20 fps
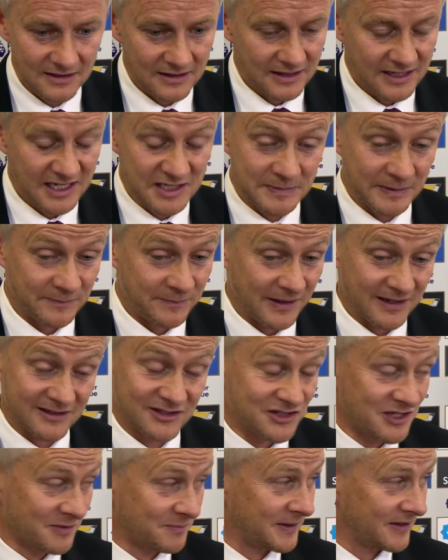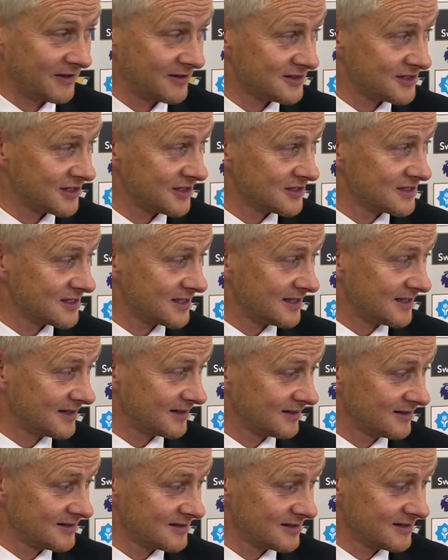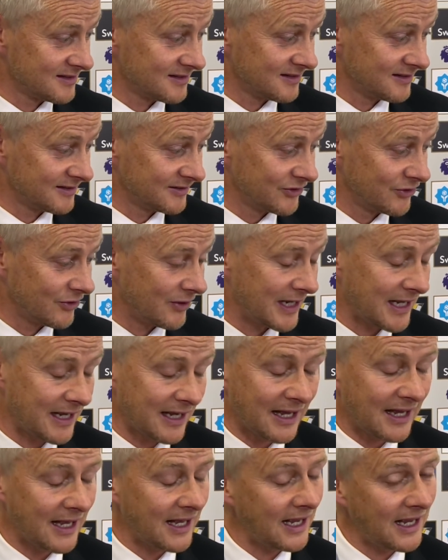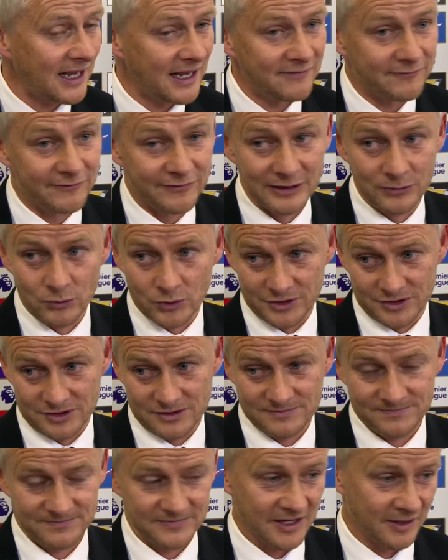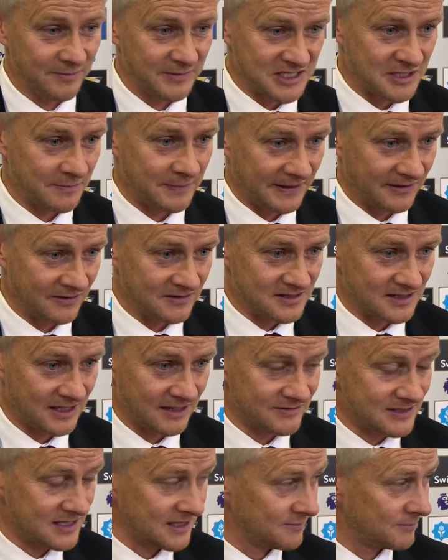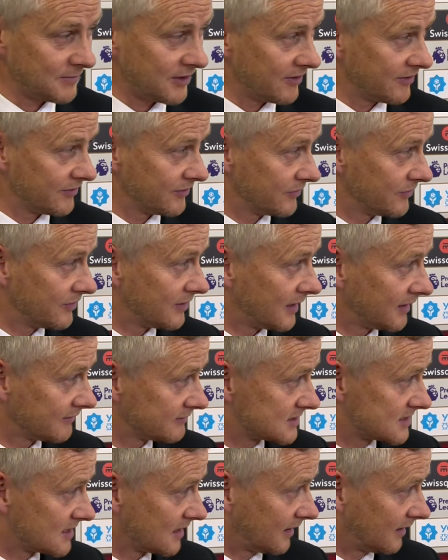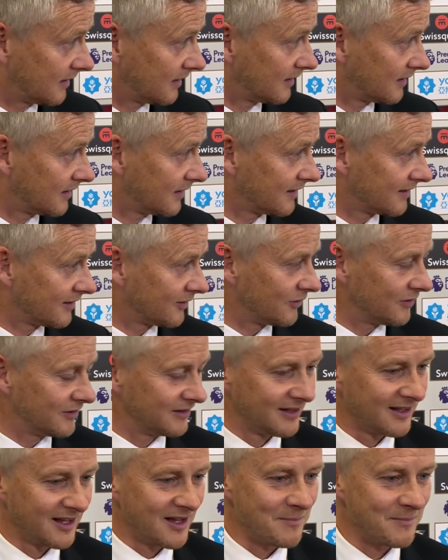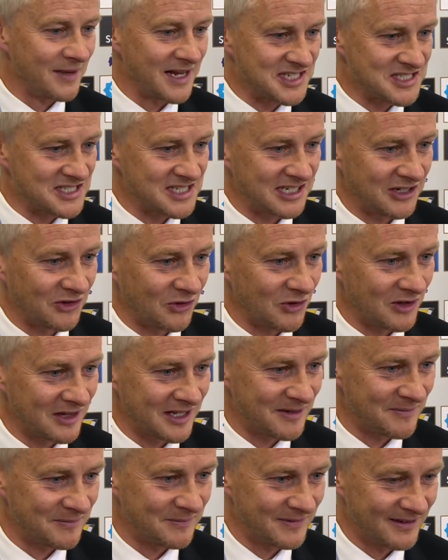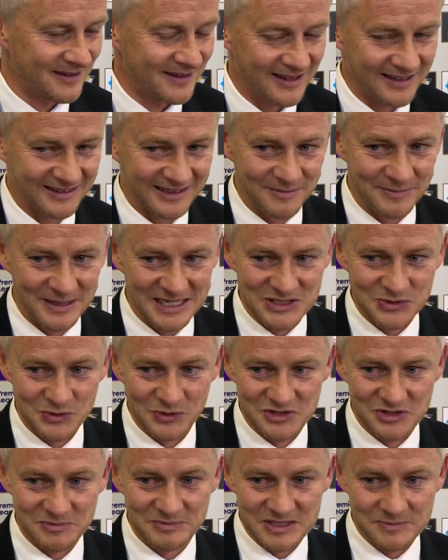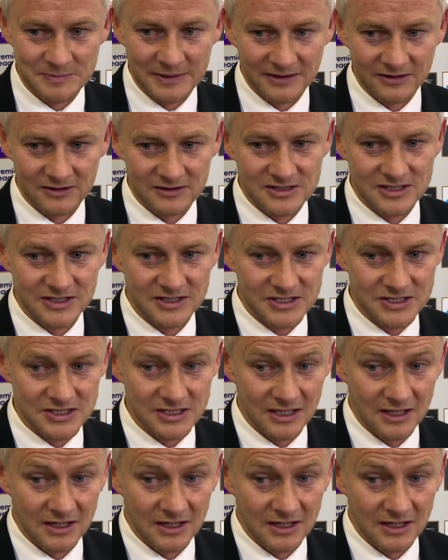he's been practicing penalties, and uh, you know, everyone can miss a penalty. I've seen Maradona, I've seen uh, Messi, all them, uh, the best ones miss penalties.